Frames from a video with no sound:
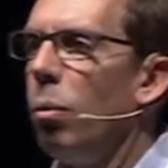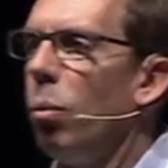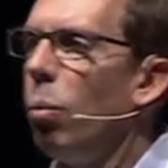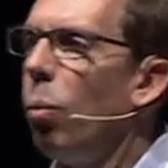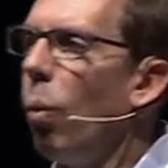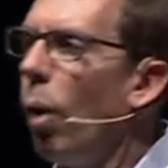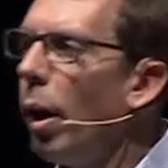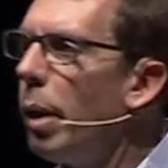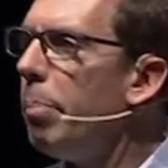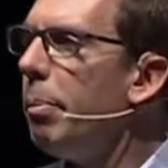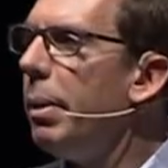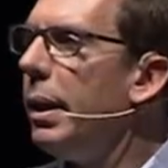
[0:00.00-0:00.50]

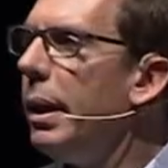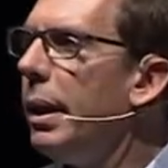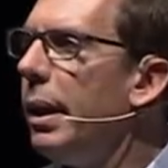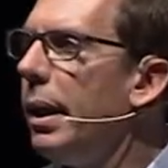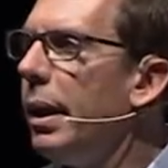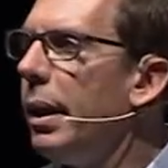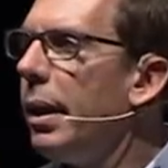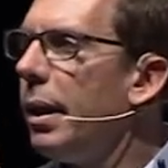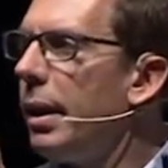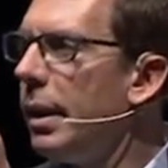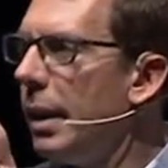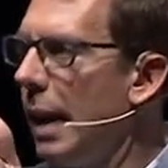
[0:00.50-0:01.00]
One
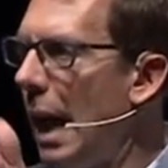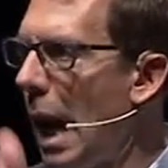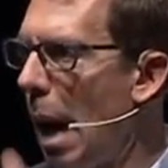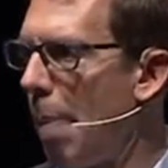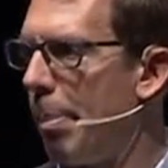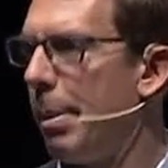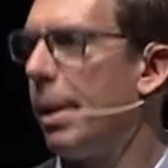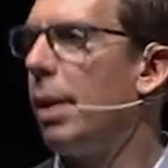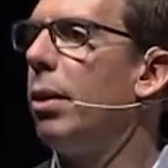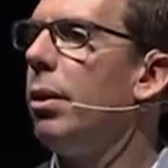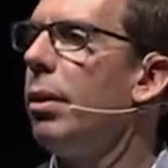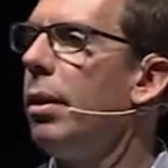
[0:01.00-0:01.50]
being
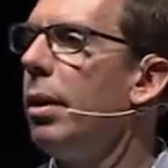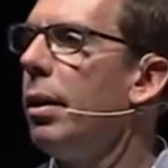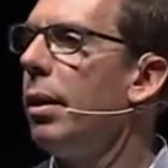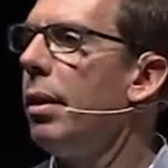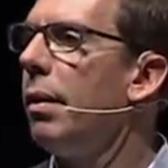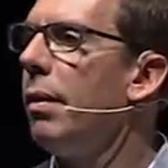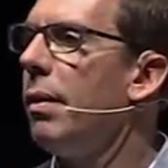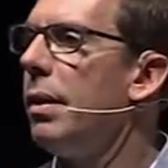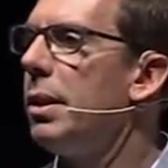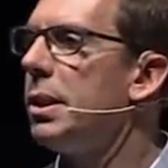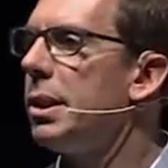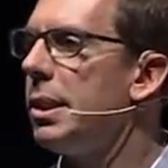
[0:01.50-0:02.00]
capture,
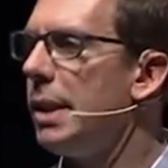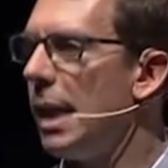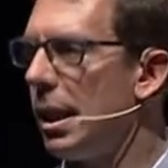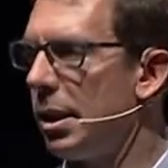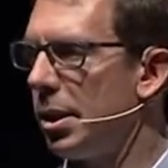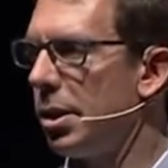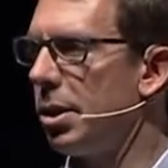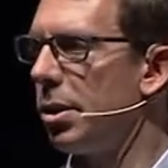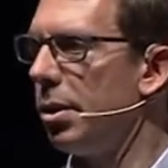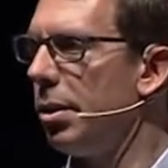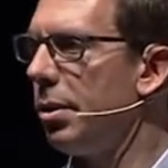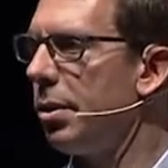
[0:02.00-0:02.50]
the
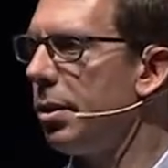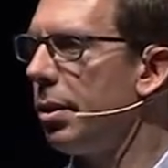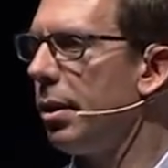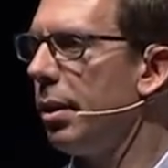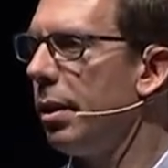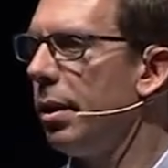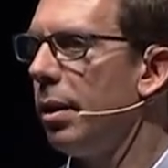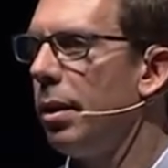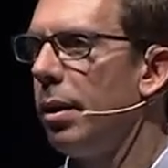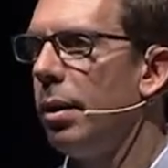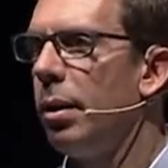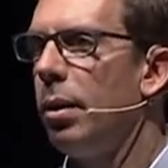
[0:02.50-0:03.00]
sensors.
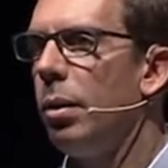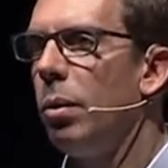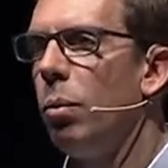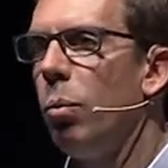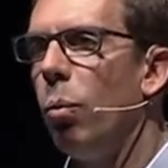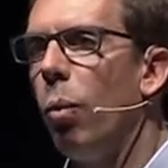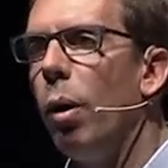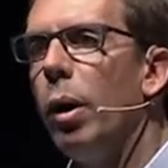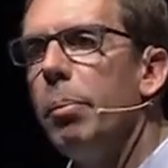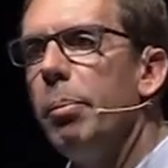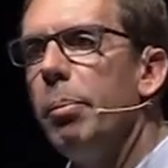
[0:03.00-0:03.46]
One